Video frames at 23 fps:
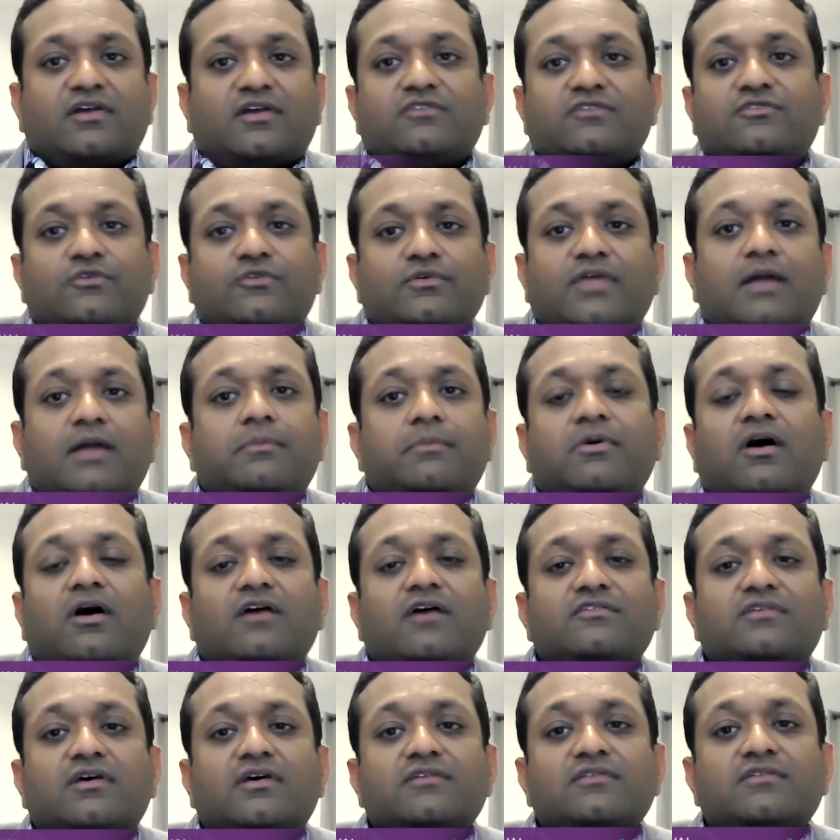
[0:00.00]
gets through that
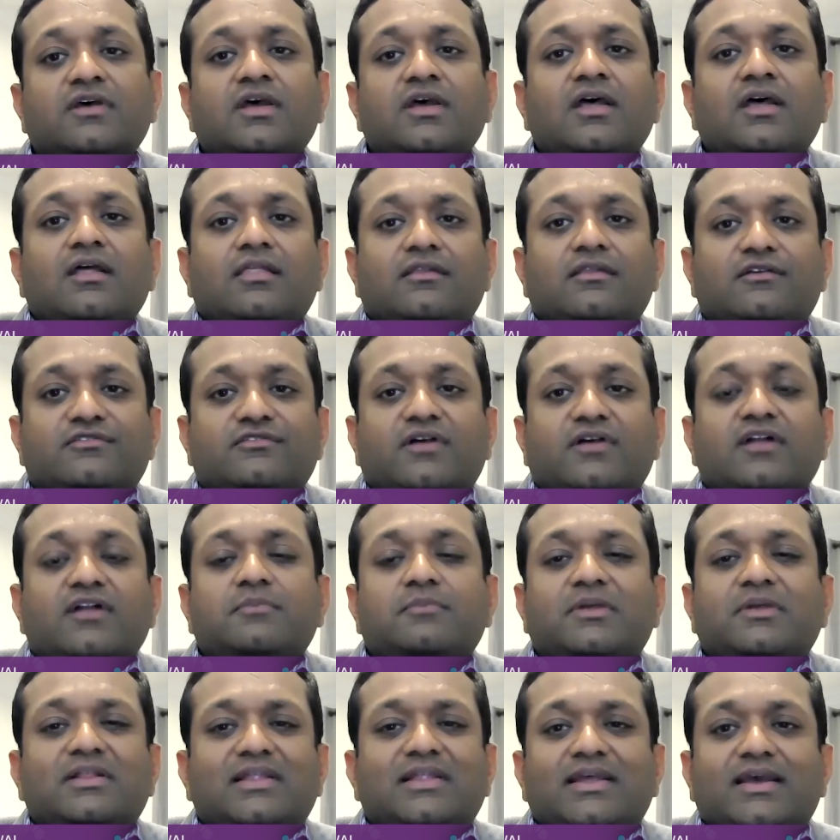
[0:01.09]
process, there's
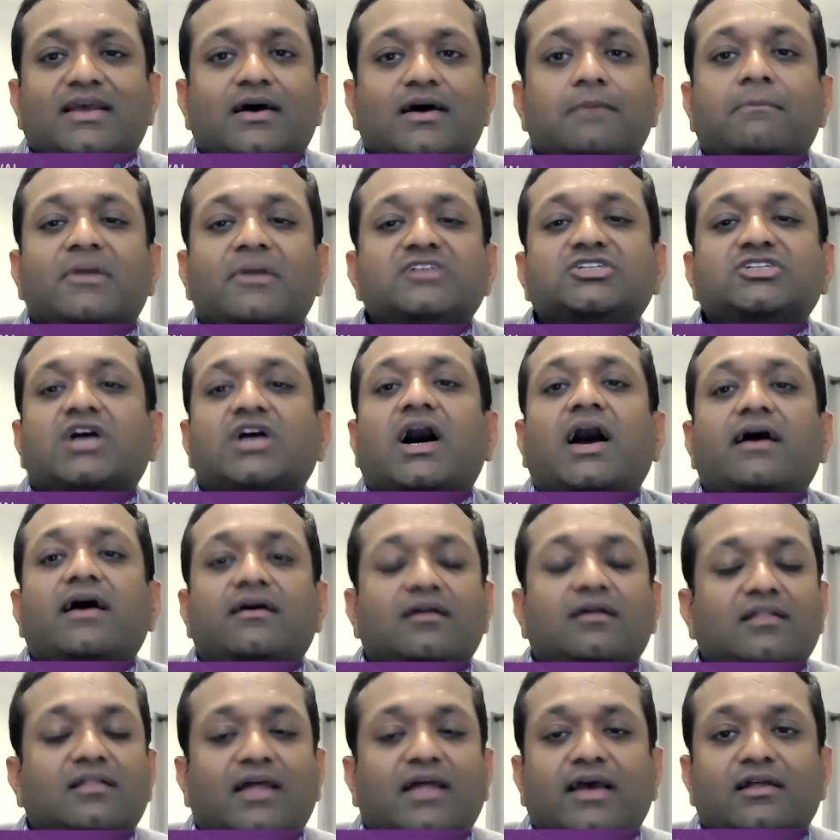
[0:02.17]
ultimately a much
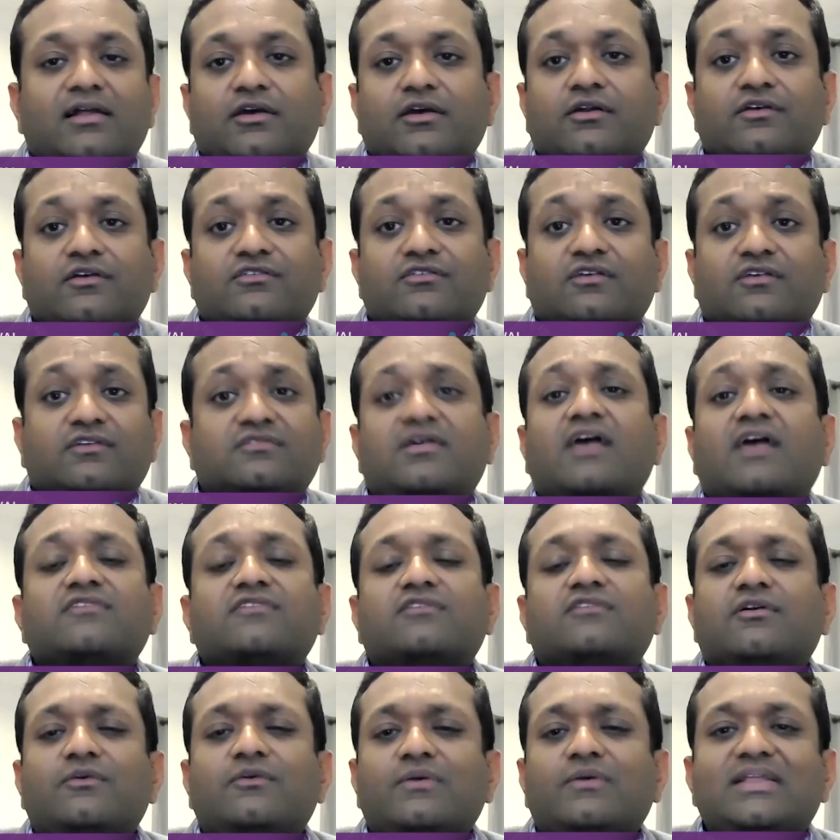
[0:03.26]
higher likelihood of
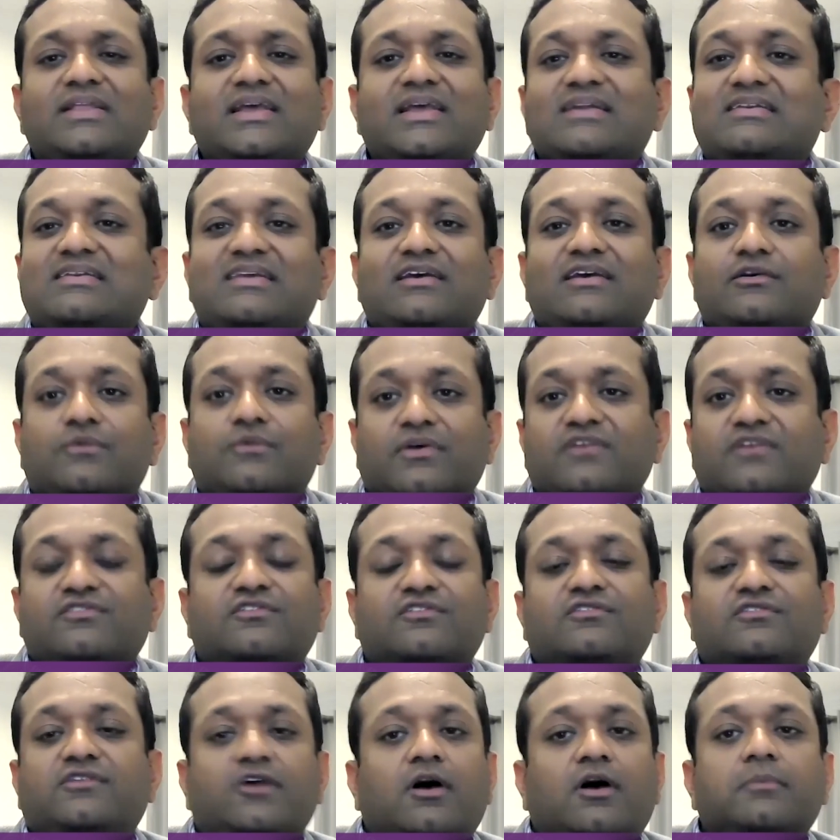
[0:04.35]
success. It really
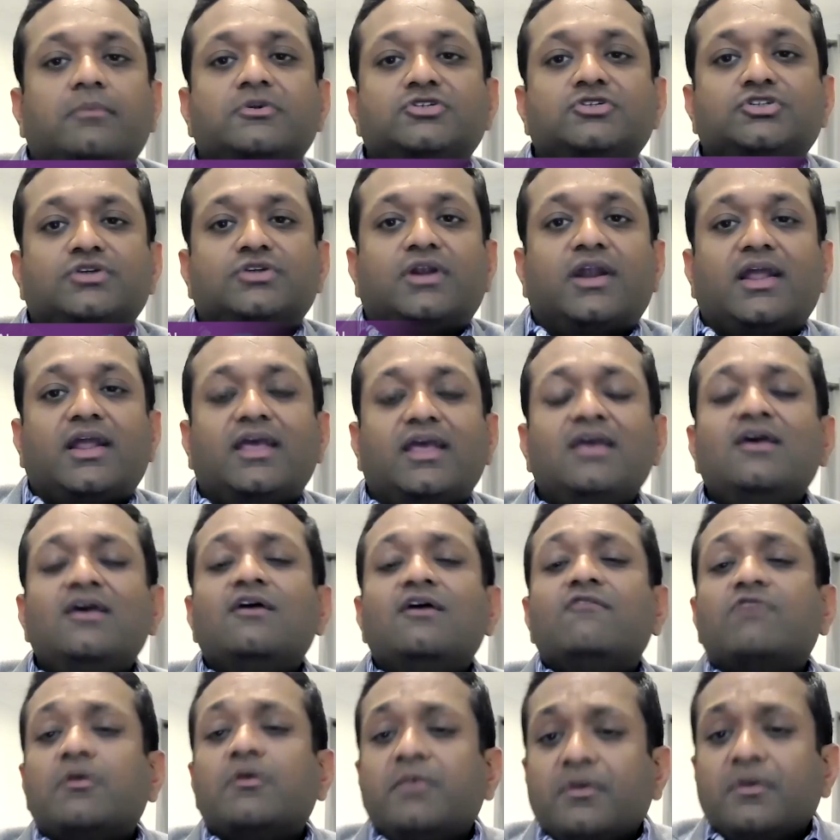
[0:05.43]
de-risks the opportunity
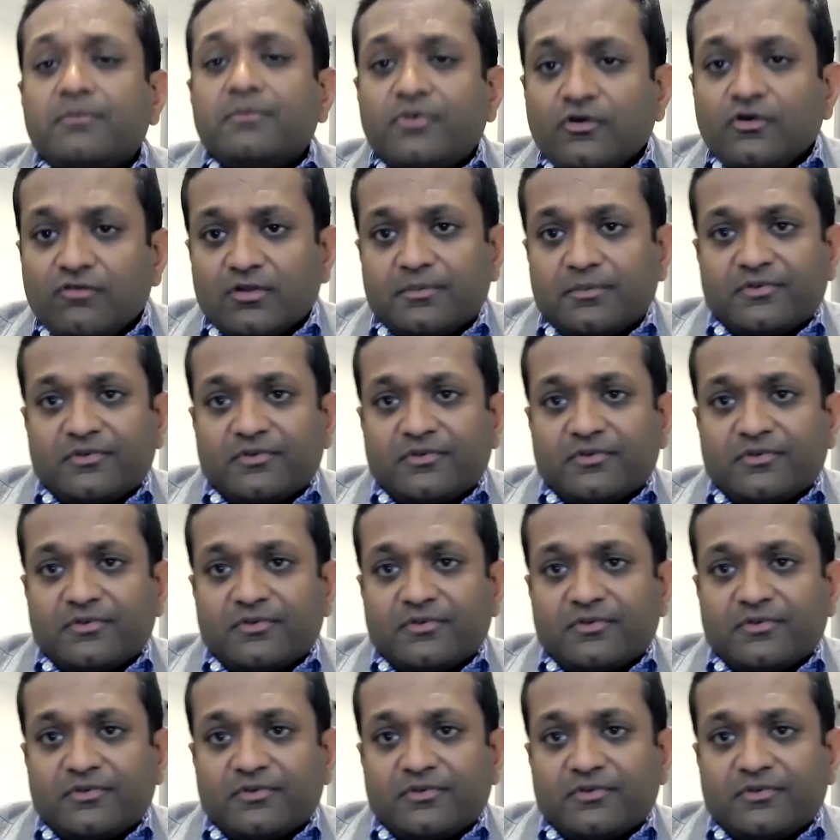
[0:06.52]
from an approval